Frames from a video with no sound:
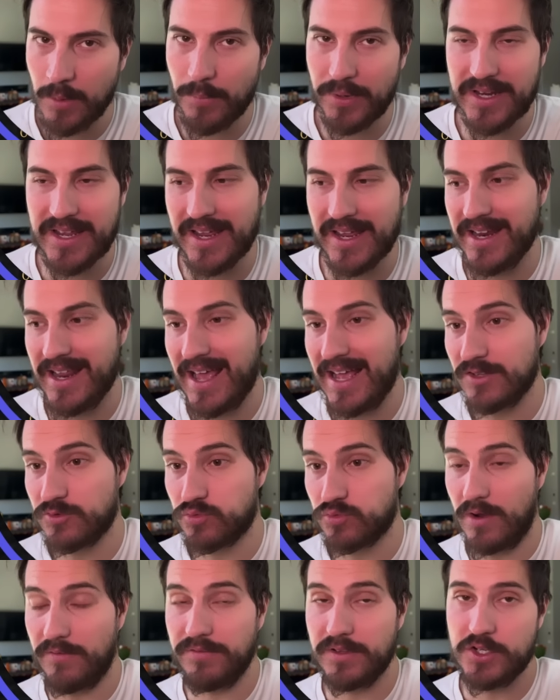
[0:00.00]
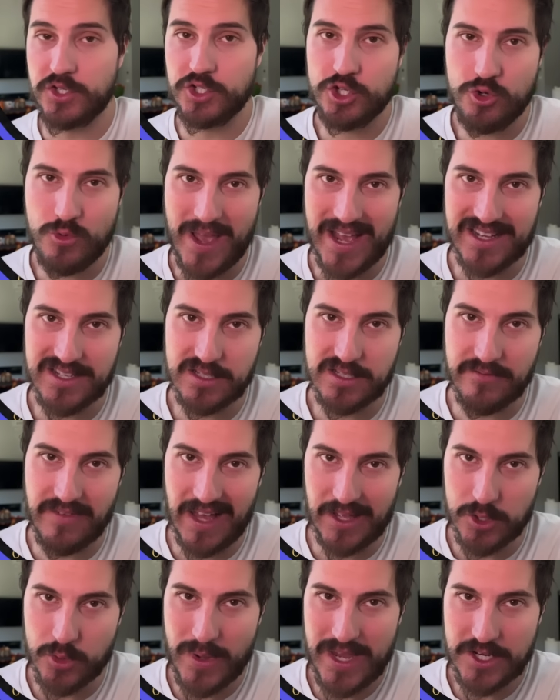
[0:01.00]
But yet it has roughly 2x the
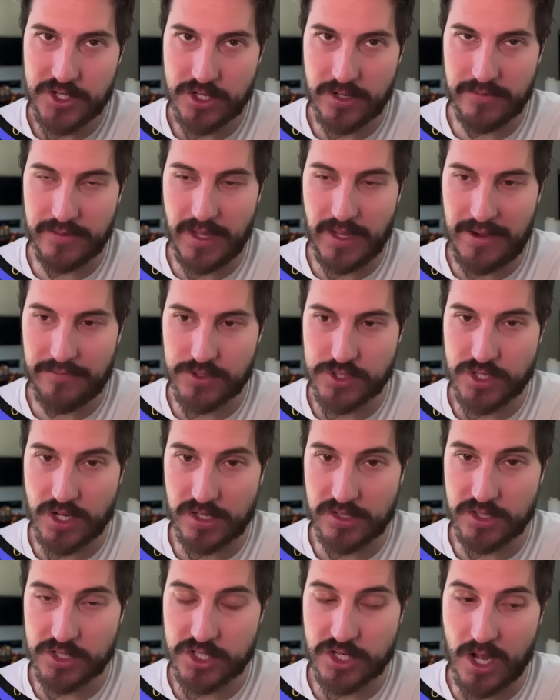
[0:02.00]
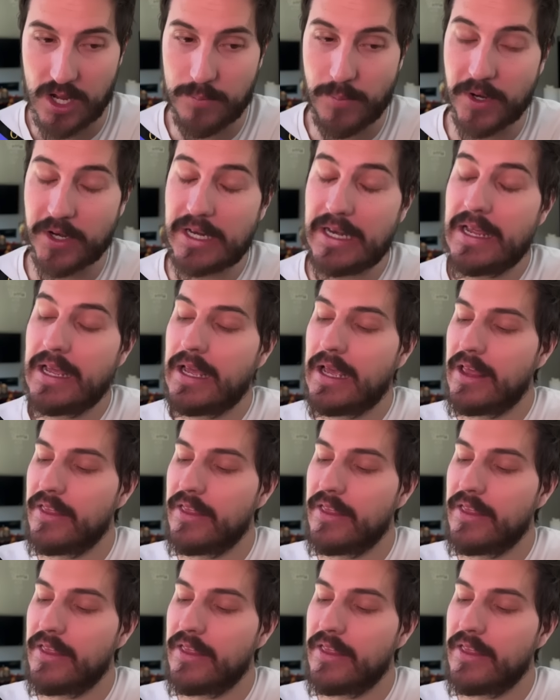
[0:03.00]
valuation of the average stock in the stock market.